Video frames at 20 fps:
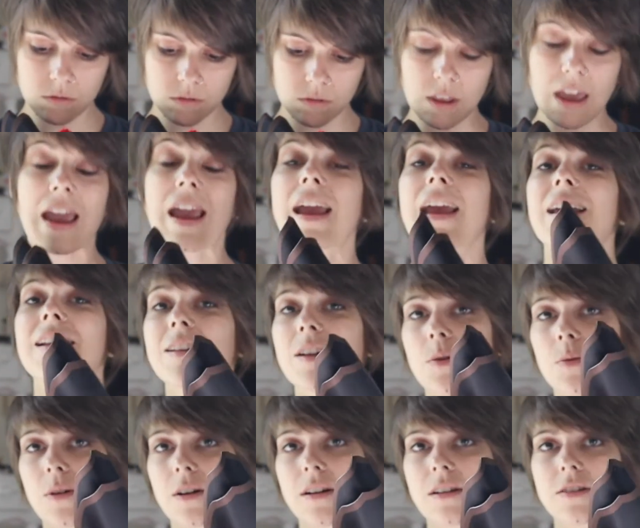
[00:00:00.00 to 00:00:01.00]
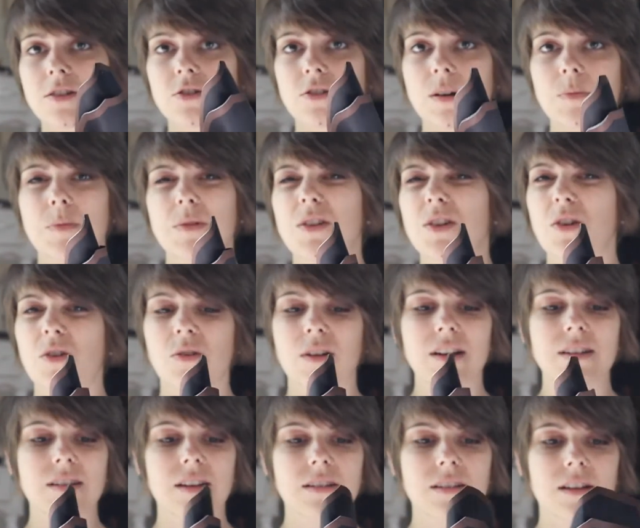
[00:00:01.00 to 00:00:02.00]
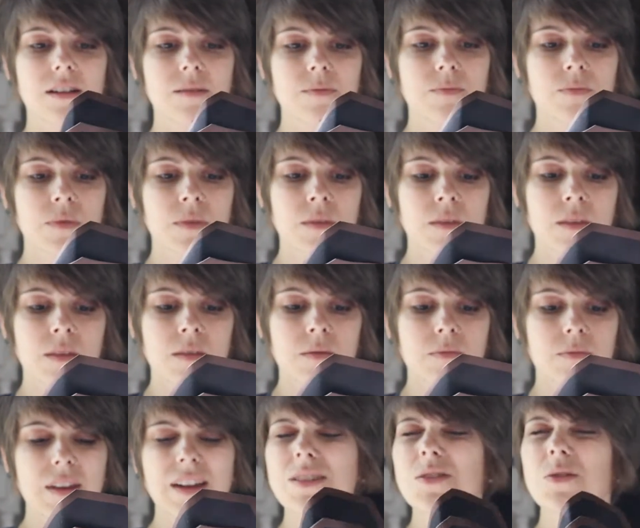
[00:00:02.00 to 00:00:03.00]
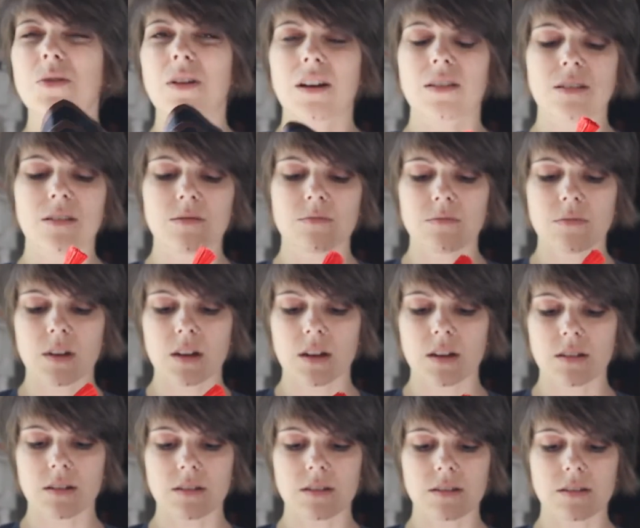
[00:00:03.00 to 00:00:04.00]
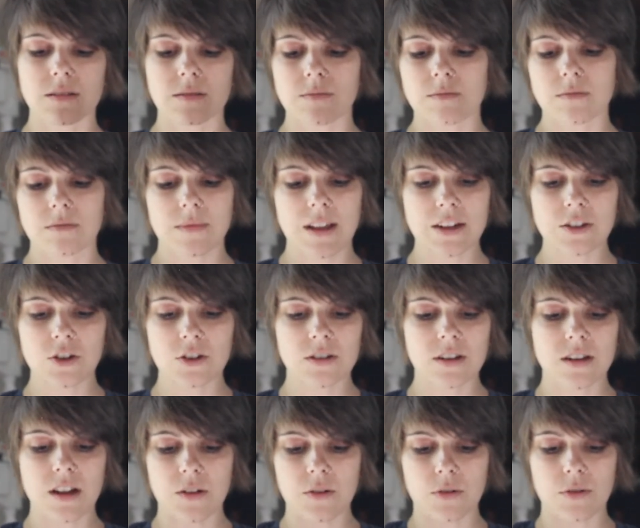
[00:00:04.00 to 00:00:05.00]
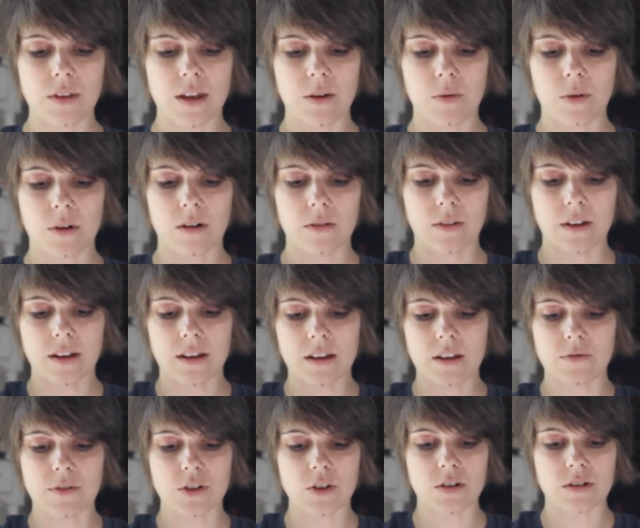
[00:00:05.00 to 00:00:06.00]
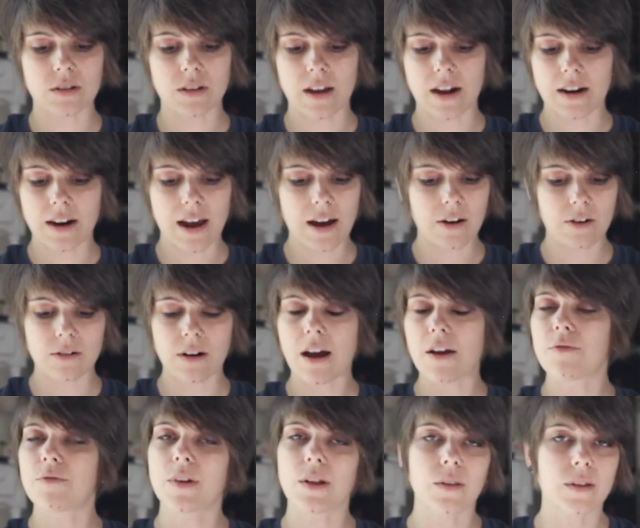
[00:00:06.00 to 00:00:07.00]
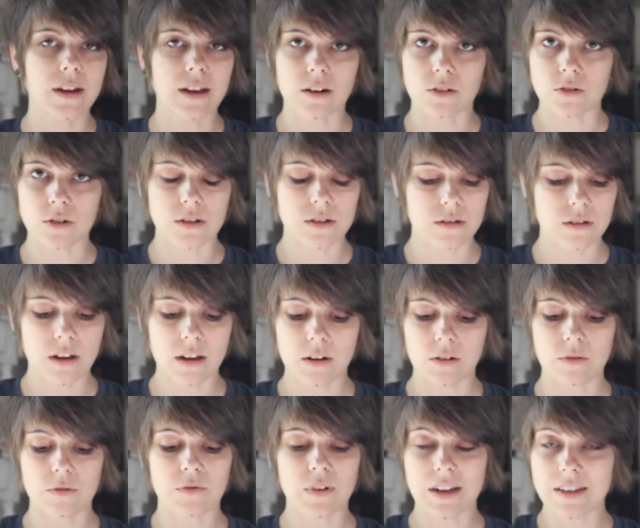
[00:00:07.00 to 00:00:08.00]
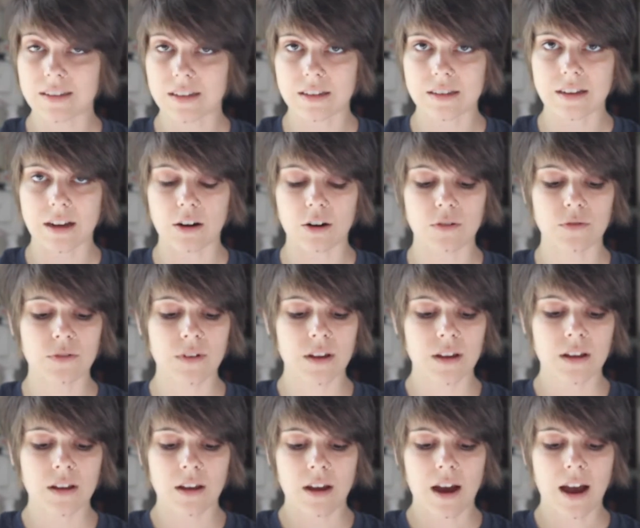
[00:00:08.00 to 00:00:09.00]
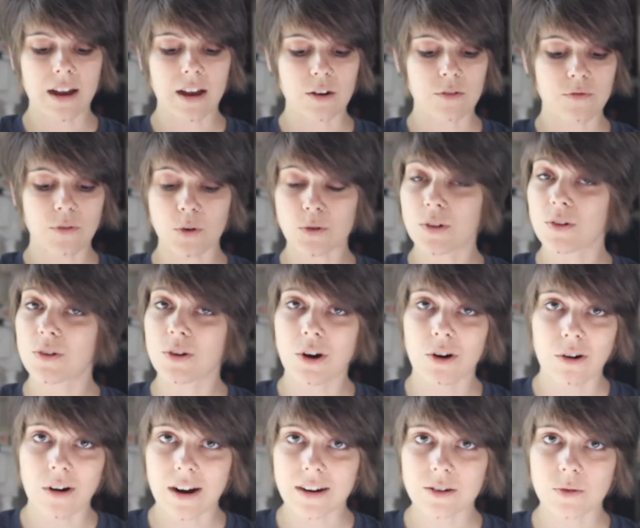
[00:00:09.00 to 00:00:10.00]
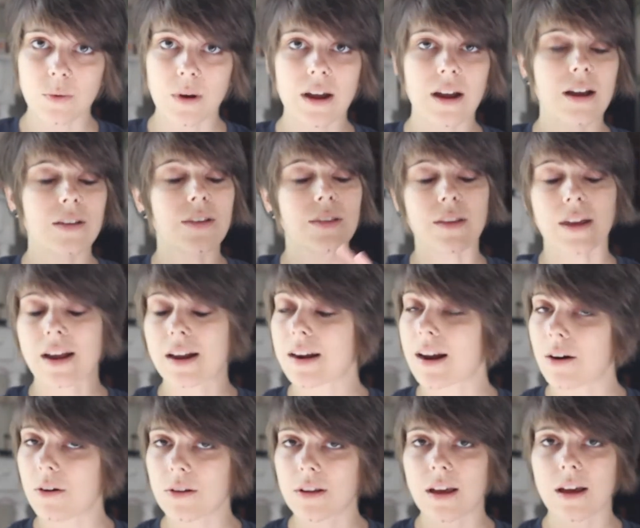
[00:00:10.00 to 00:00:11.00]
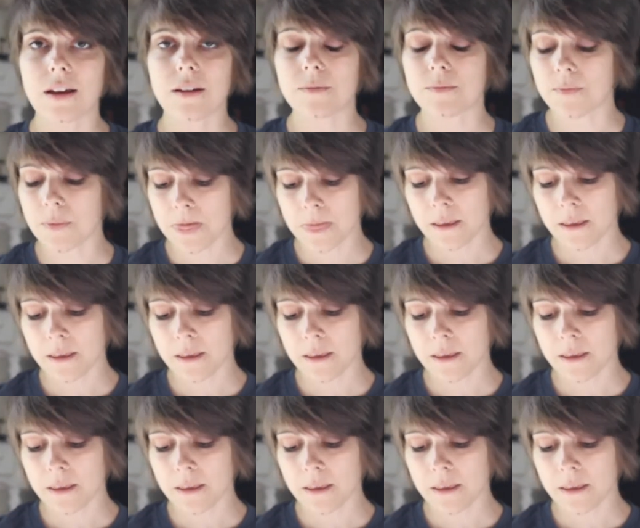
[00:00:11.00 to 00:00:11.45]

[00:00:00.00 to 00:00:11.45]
handiwork is straight, but the crease isn't. That's okay though, because that's just another thing where like if you just lay it out, I feel like it'll fix itself. I could fold it the correct way and then lay it out again.